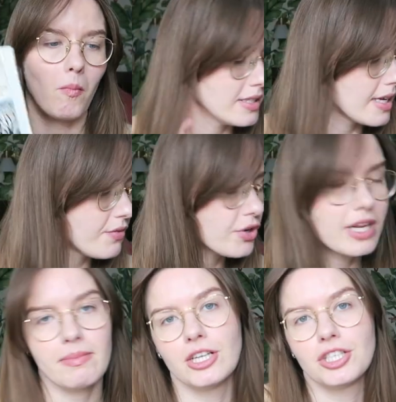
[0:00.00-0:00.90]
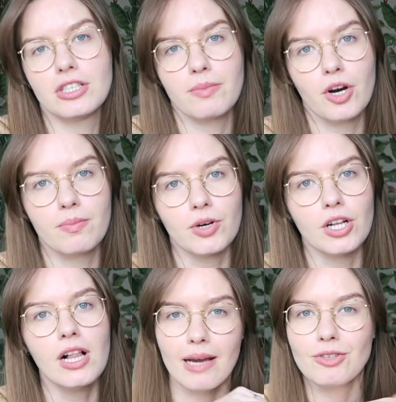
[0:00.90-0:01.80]
Since I've already mentioned
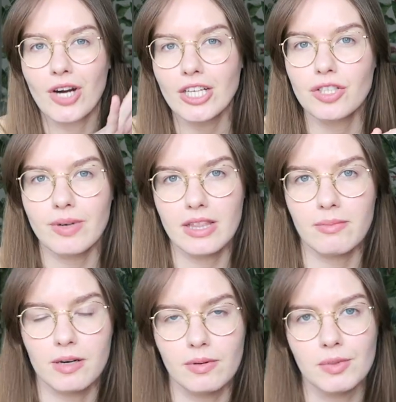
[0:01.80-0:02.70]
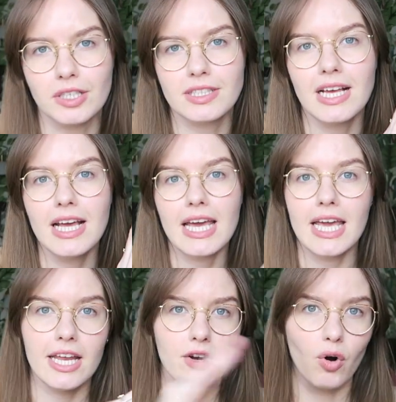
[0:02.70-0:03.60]
Marple, I'm trying to read the Marple books
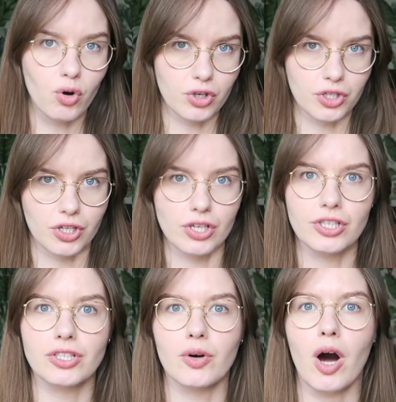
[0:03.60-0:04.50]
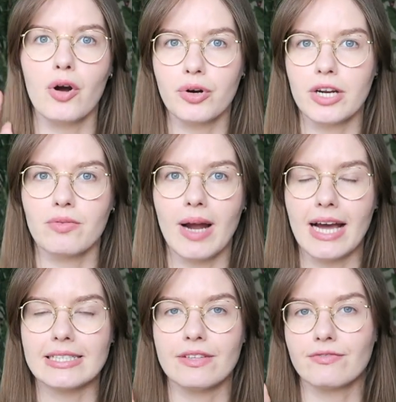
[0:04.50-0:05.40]
in order. So I already
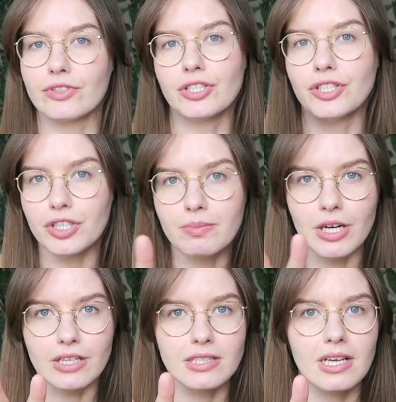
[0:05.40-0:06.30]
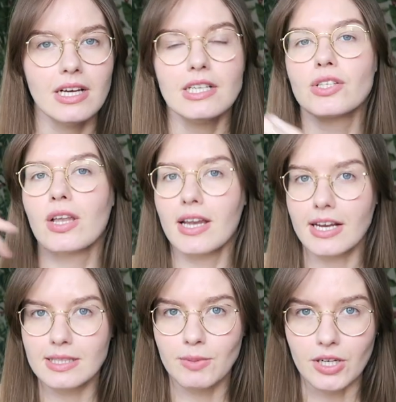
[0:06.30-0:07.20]
read the first two books. So the
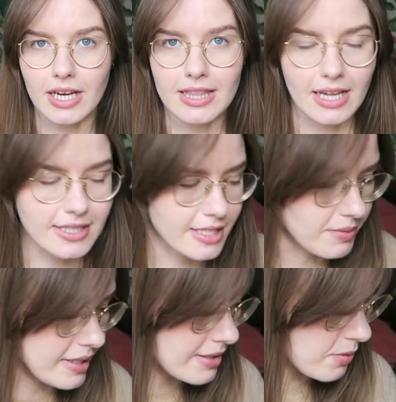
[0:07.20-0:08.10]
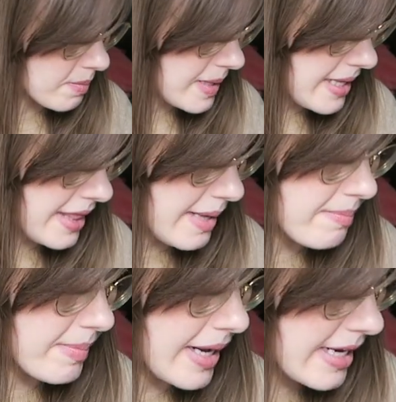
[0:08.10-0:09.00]
next book in that series would be The
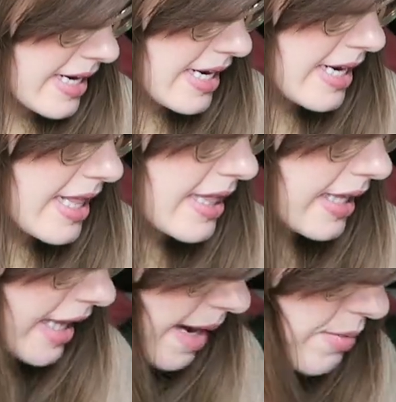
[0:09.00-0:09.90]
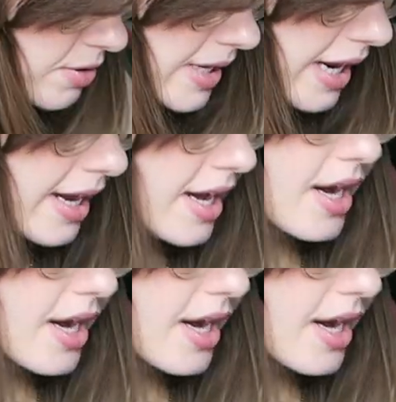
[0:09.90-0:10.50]
Body in the Library,